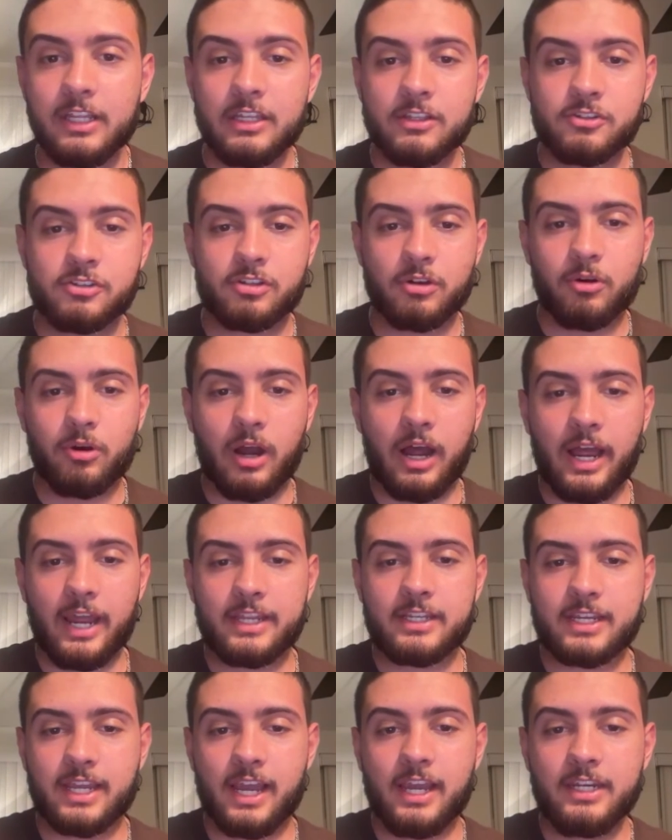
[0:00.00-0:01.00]
So I
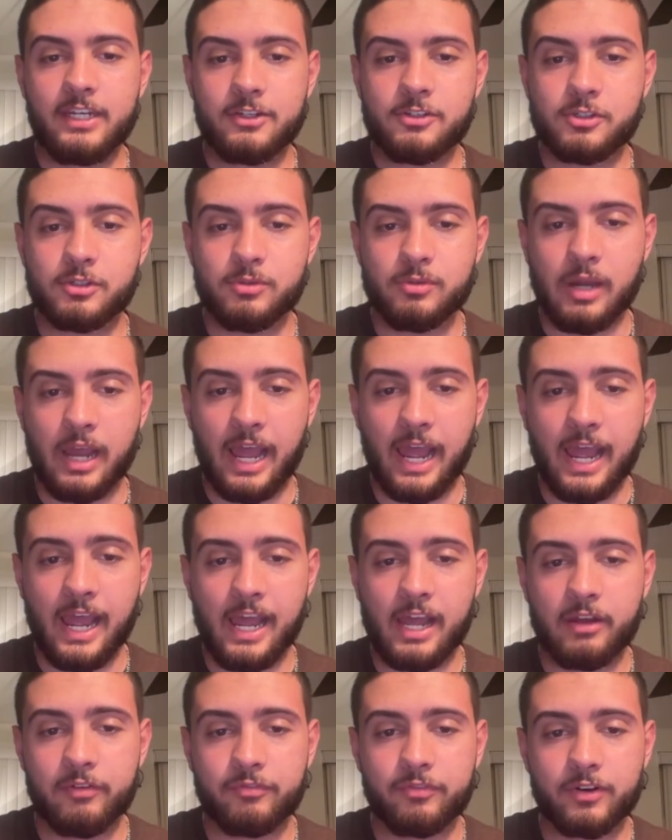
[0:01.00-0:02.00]
kind of do
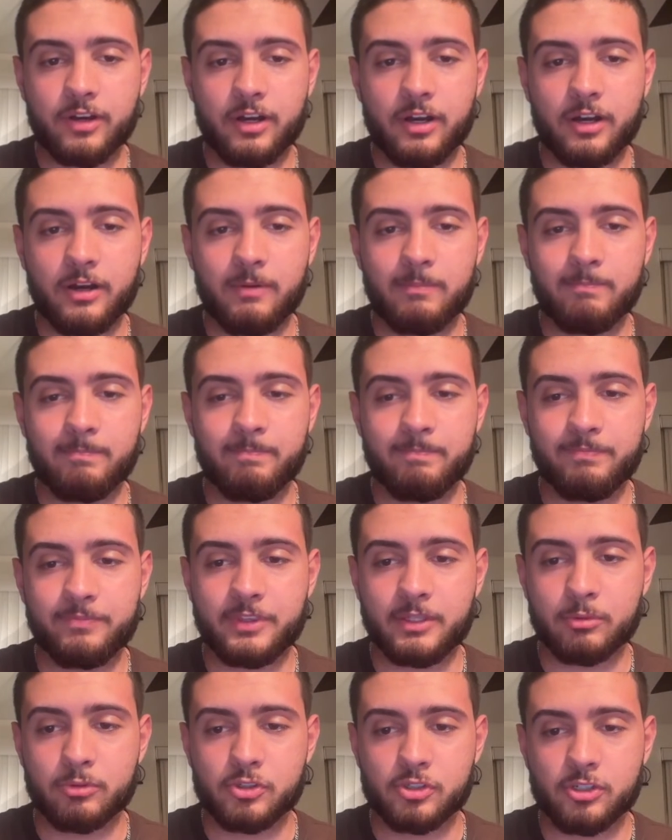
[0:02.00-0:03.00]
have
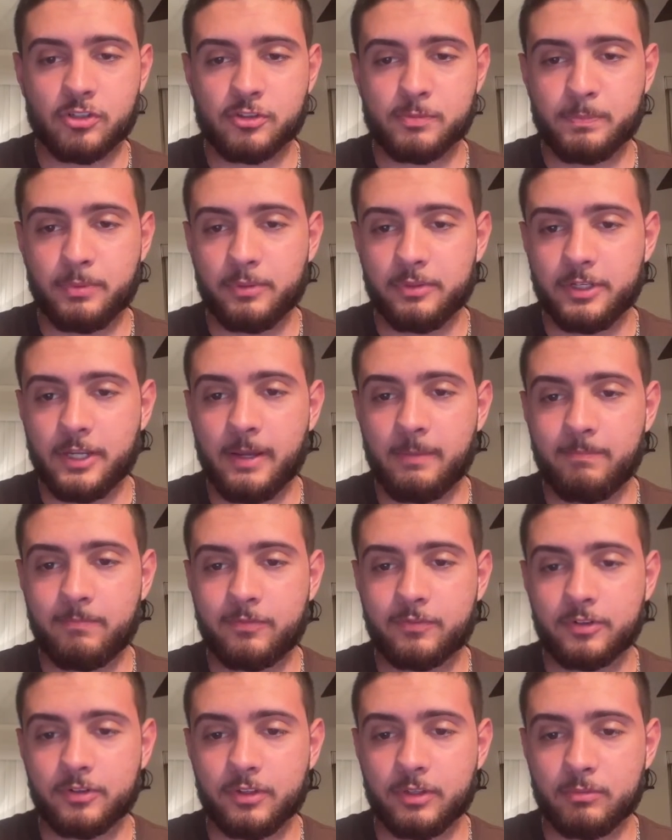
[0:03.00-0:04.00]
the results pulled up
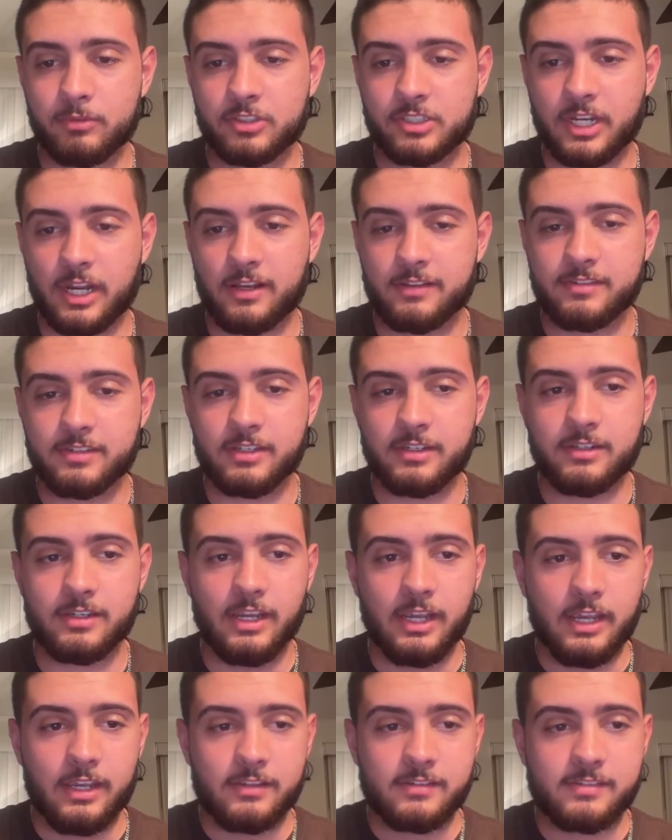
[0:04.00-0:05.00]
for the Wisconsin
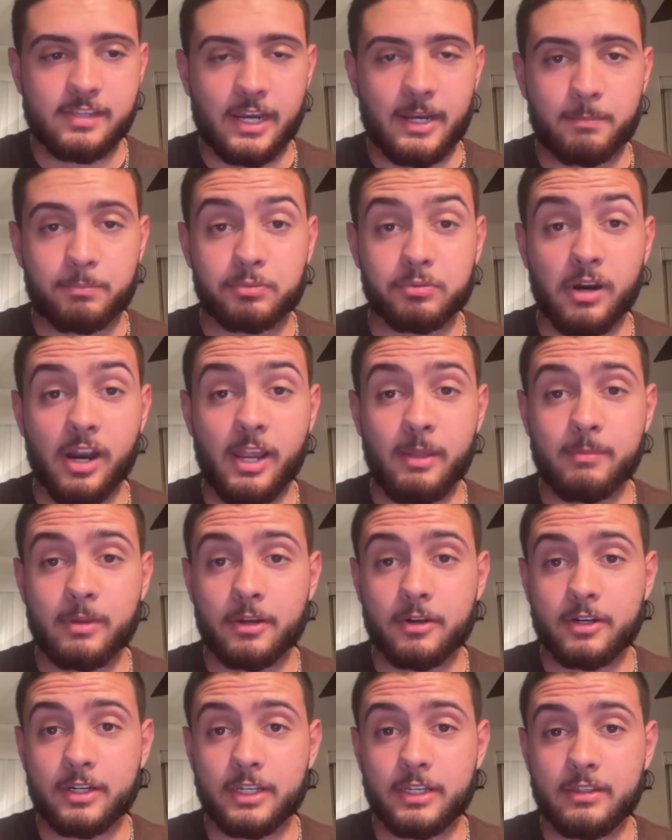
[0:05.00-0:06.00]
Senate
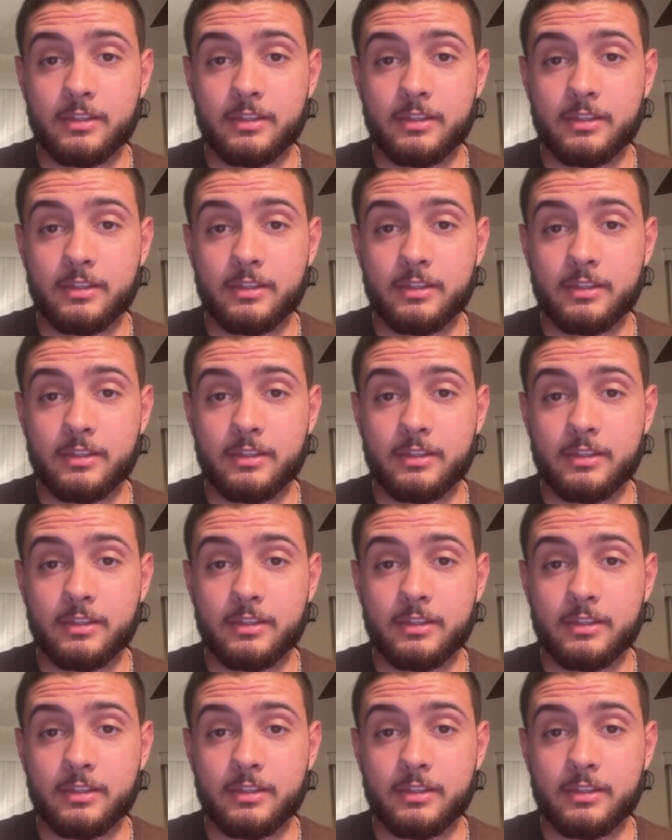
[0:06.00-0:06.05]
primary,